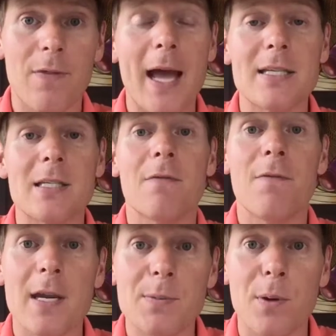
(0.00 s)
That's
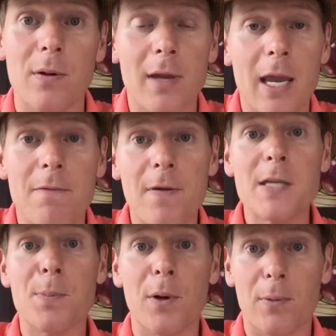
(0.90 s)
Facebook. Okay,
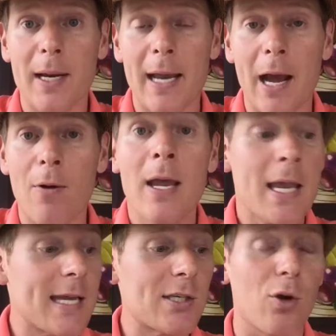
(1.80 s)
Facebook right now
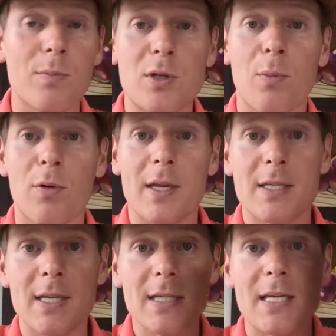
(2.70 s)
is home to more than
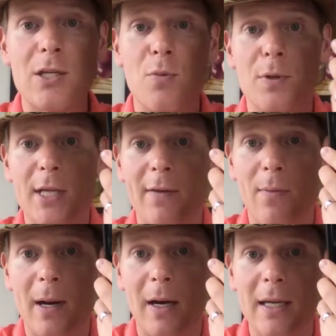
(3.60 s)
62% of
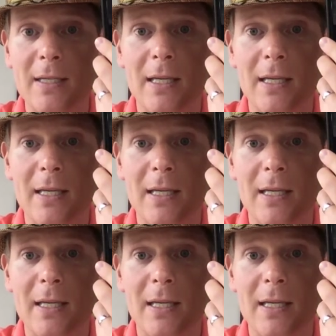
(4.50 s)
Americans,